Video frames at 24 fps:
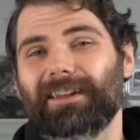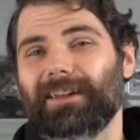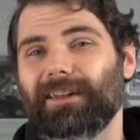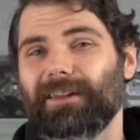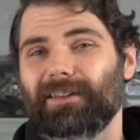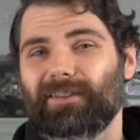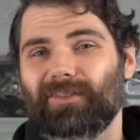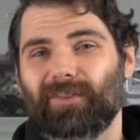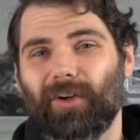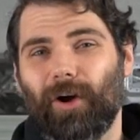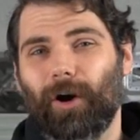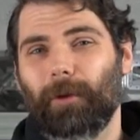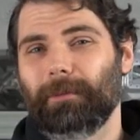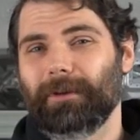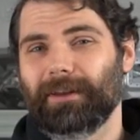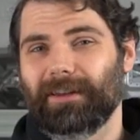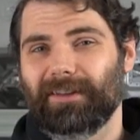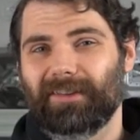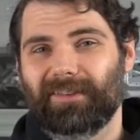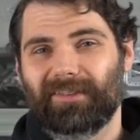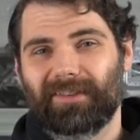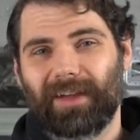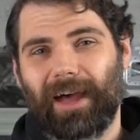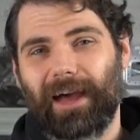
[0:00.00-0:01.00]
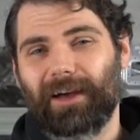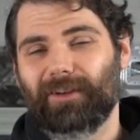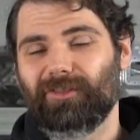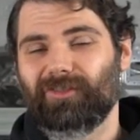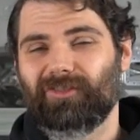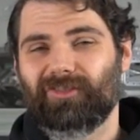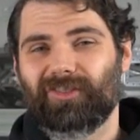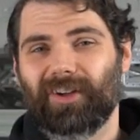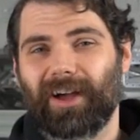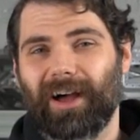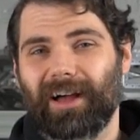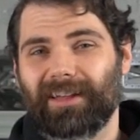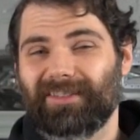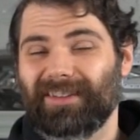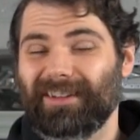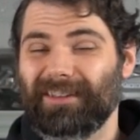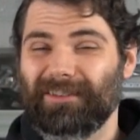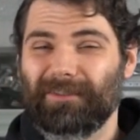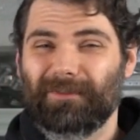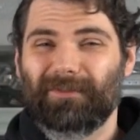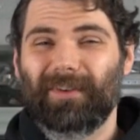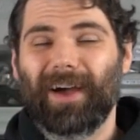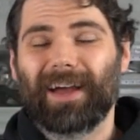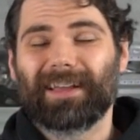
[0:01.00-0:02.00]
at the top of the sales charts.
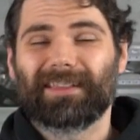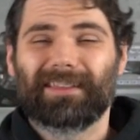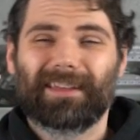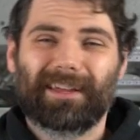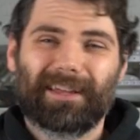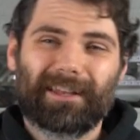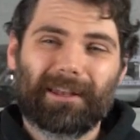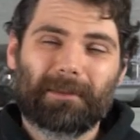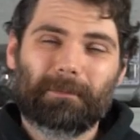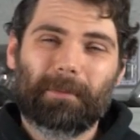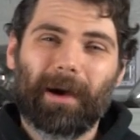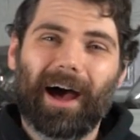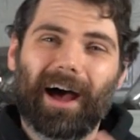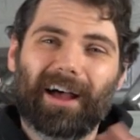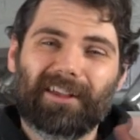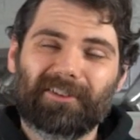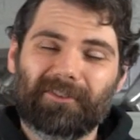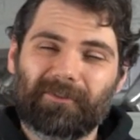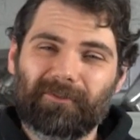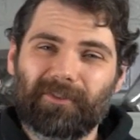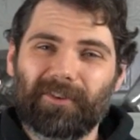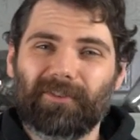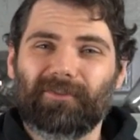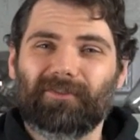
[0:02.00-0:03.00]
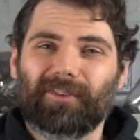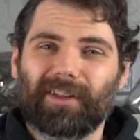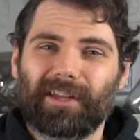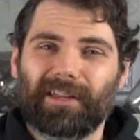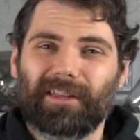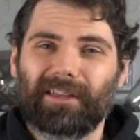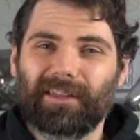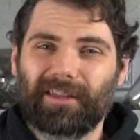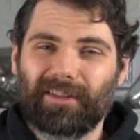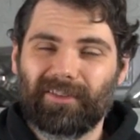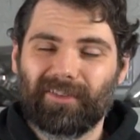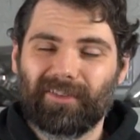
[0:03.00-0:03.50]
In fact, in the past 15 years